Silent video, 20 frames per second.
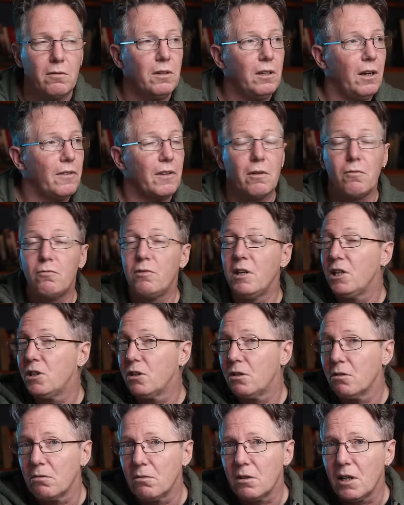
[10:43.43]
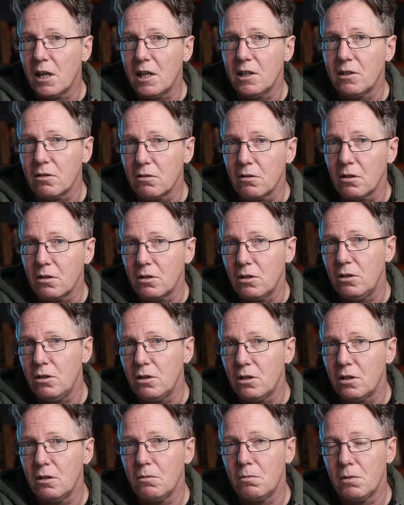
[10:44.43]
you know the original guys on, on
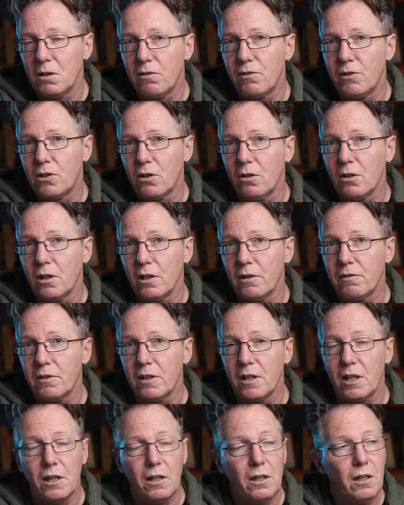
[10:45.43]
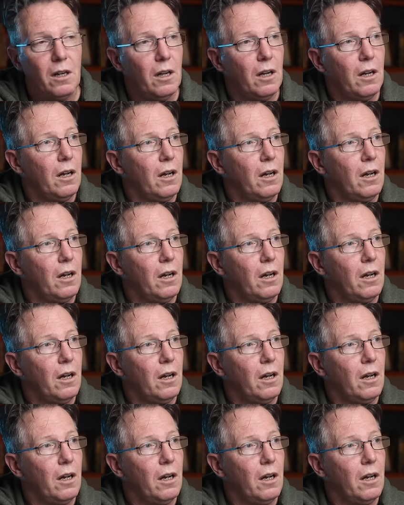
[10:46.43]
YouTube with photography.